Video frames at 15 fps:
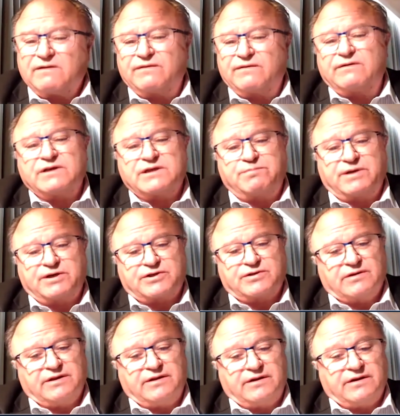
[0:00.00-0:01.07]
very
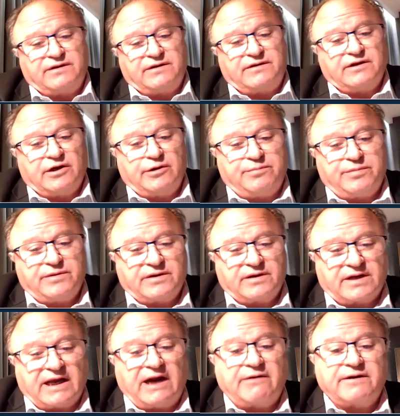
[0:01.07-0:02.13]
special in the Ethiopian
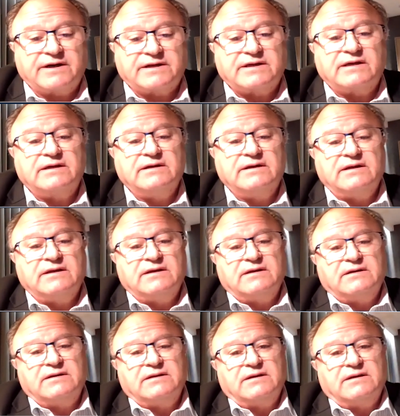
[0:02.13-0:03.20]
character,
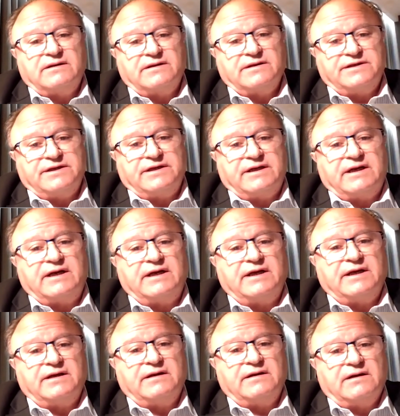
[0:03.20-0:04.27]
the
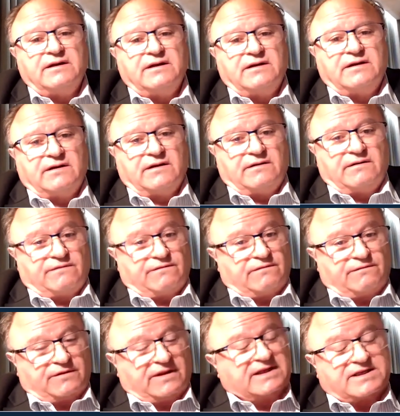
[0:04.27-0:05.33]
DNA,
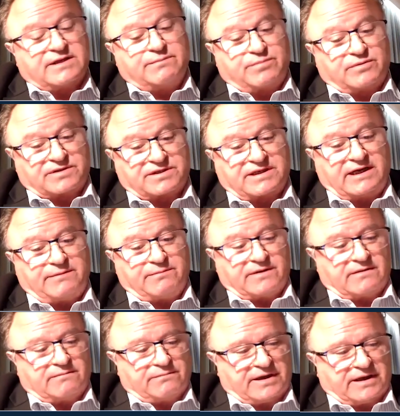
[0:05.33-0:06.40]
for that simple
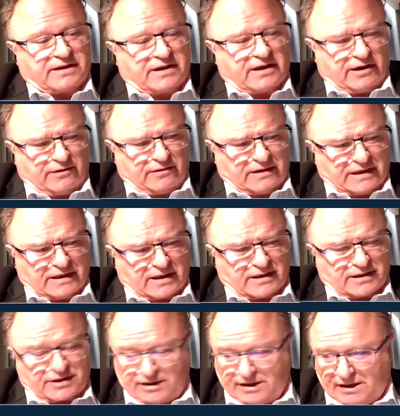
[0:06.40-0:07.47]
statement, being the only
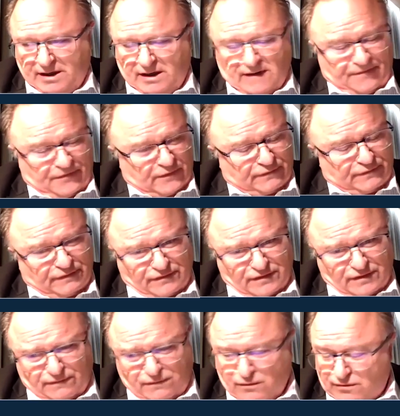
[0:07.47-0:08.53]
country of
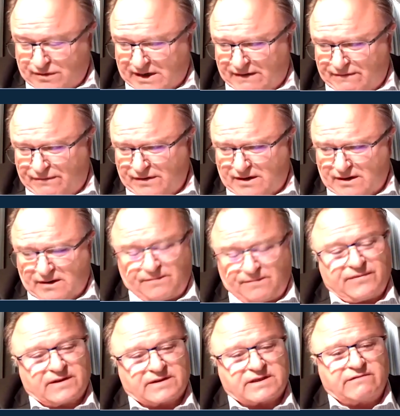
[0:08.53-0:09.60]
54 in Africa
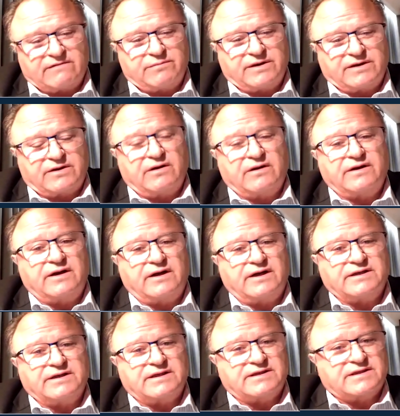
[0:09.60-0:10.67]
that's never been
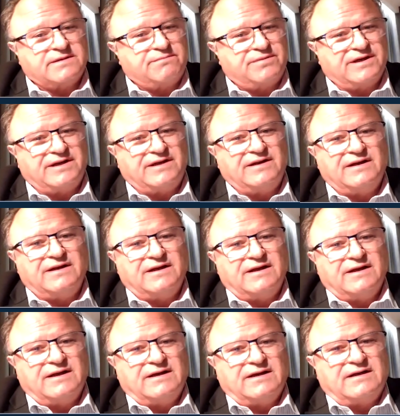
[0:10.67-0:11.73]
colonized. That's a pretty
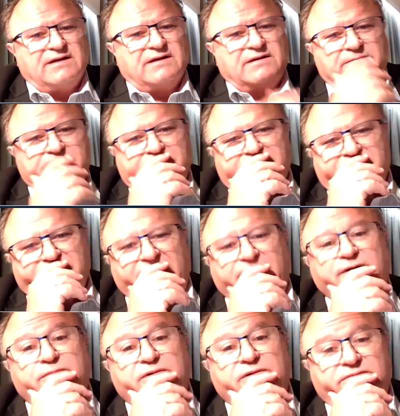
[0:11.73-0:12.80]

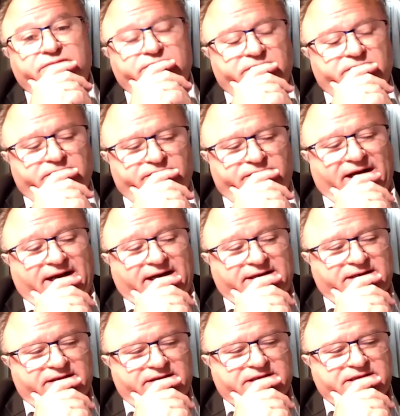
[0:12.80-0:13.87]
notable
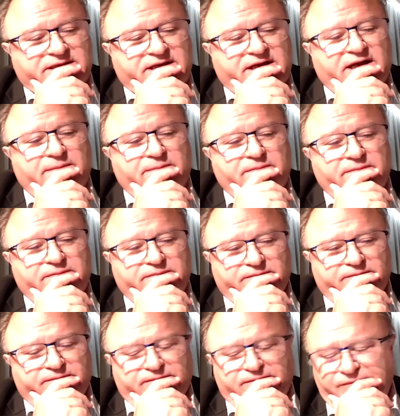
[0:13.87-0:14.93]
fact. It doesn't come
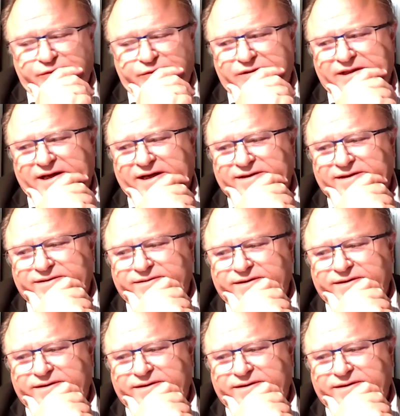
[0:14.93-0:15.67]
without